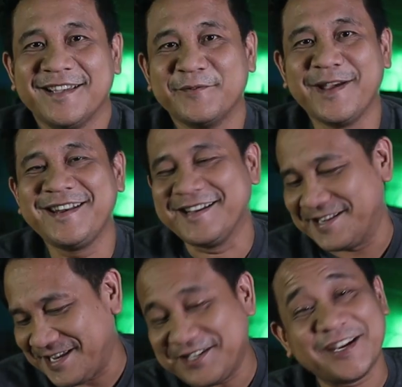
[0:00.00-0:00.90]
When
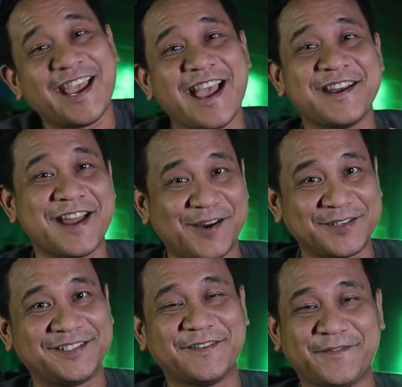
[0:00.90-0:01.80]
DJI
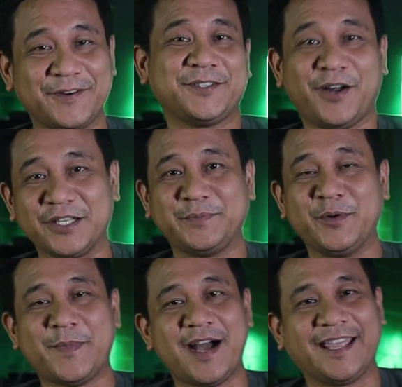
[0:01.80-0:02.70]
announced the first
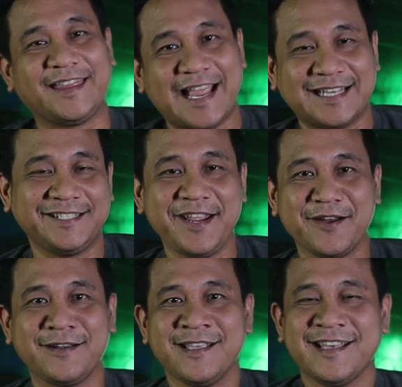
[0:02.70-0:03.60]
Osmo Pocket last
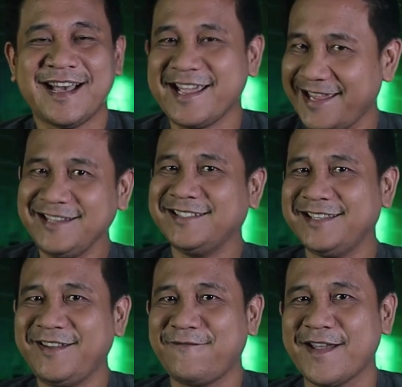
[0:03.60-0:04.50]
year, I
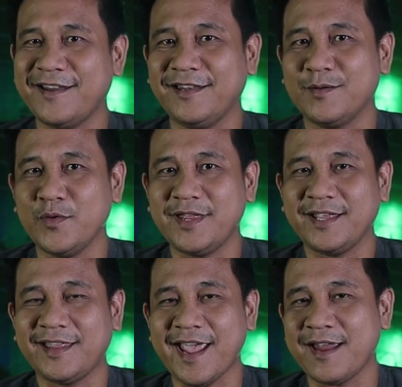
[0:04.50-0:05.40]
instantly fell in love with
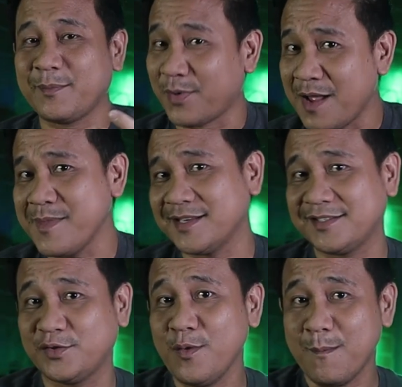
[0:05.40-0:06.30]
it and
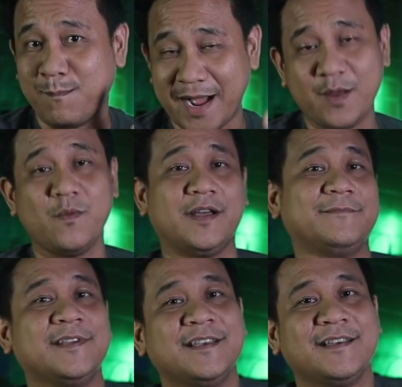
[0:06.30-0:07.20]
promised to buy one.